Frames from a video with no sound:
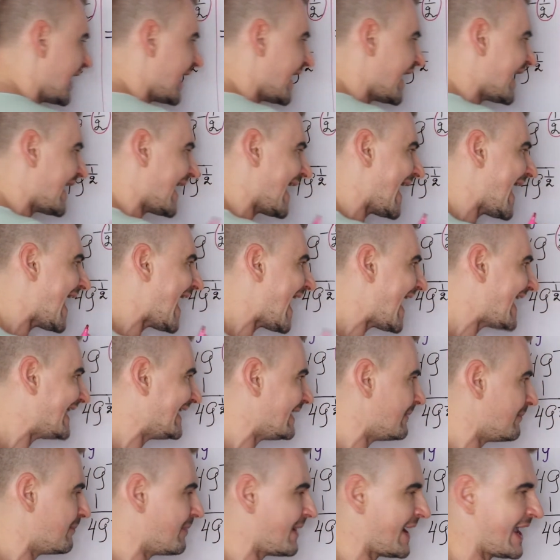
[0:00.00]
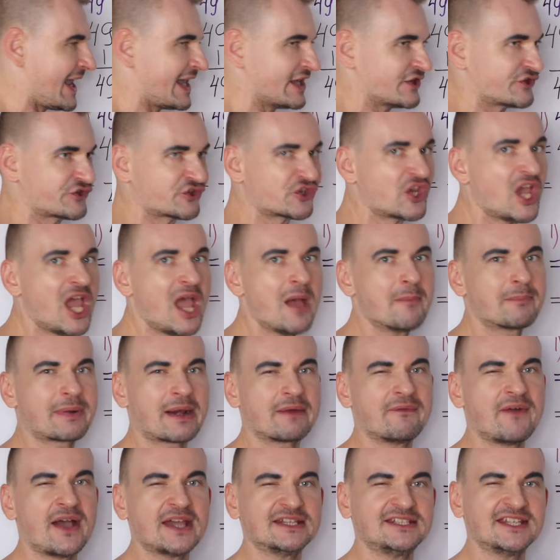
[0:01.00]
a any base,
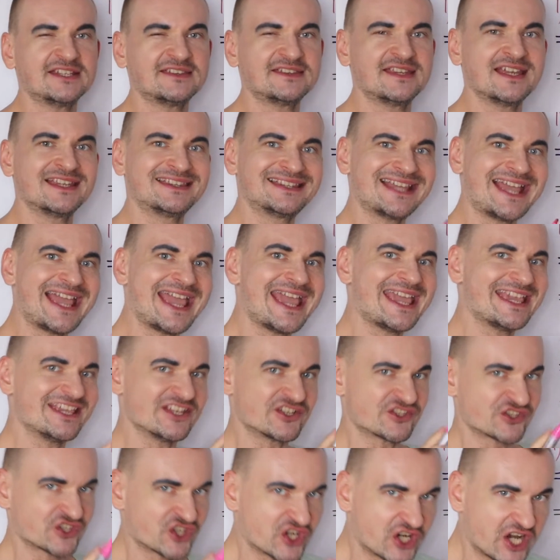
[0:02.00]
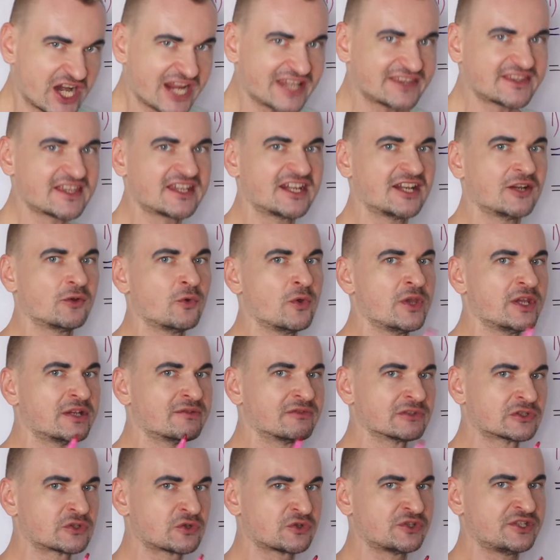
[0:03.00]
provided that a is greater than or
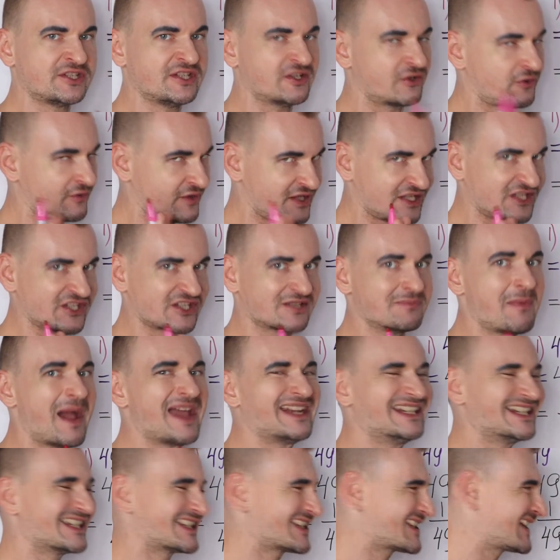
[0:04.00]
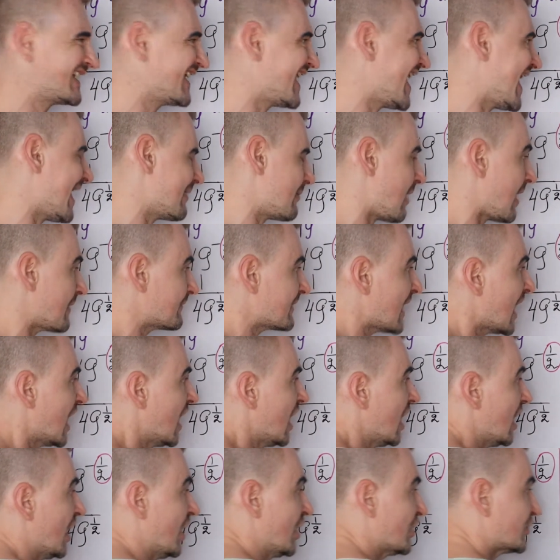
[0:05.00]
equal to 0. This is my disclaimer.
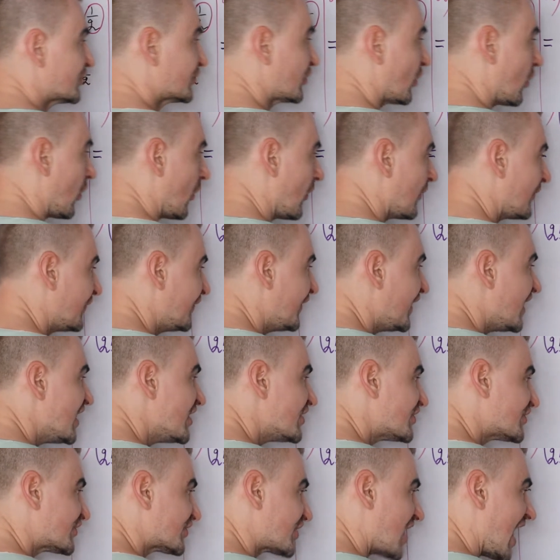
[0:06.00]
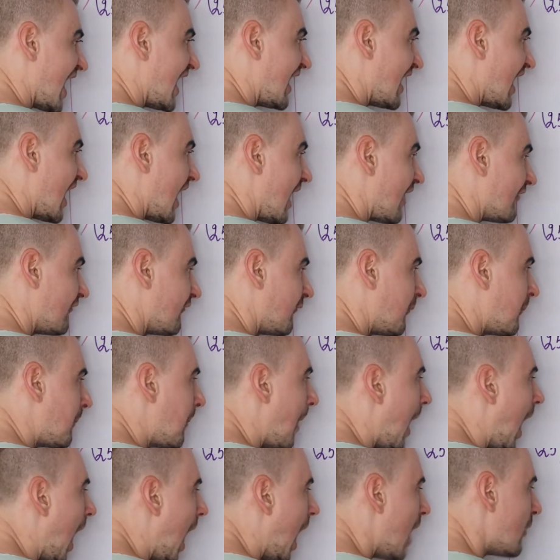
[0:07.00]
So this a half
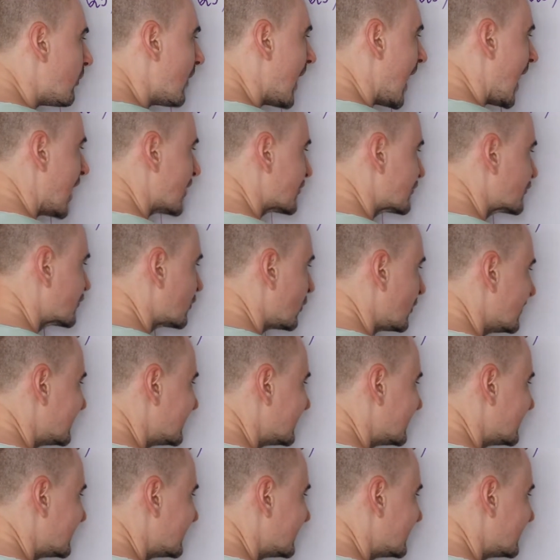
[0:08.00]
power, so